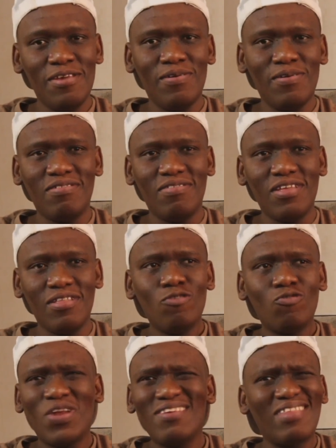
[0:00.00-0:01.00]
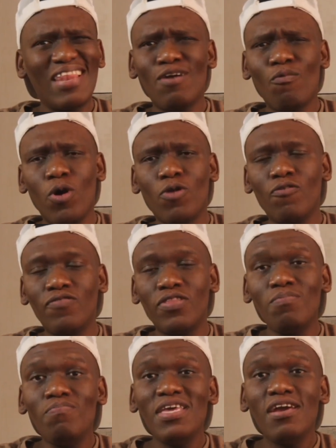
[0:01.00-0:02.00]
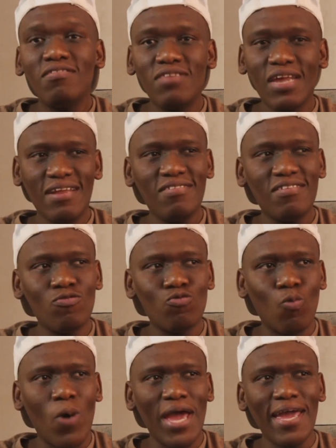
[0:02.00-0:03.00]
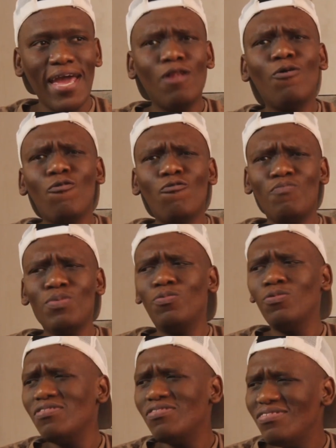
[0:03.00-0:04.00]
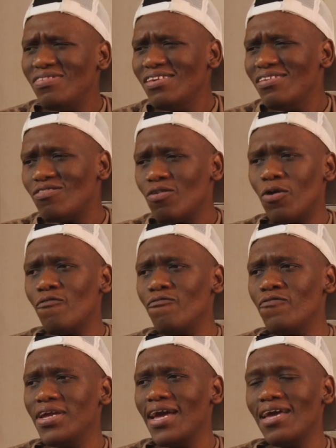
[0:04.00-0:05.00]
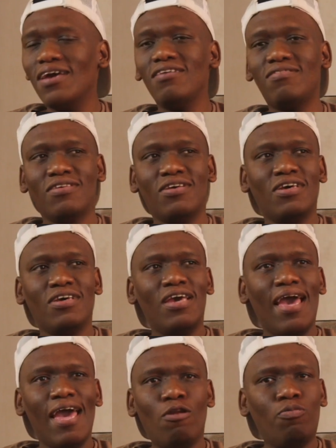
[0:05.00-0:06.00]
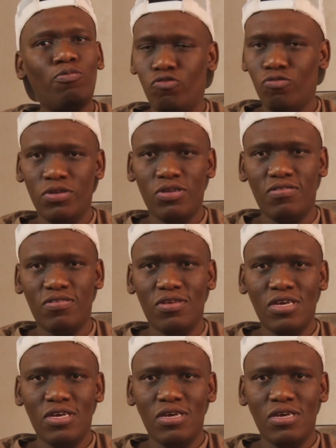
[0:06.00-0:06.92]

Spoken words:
You understand? So that's like one of the biggest reasons why a lot of people see South Africa as an opportunity.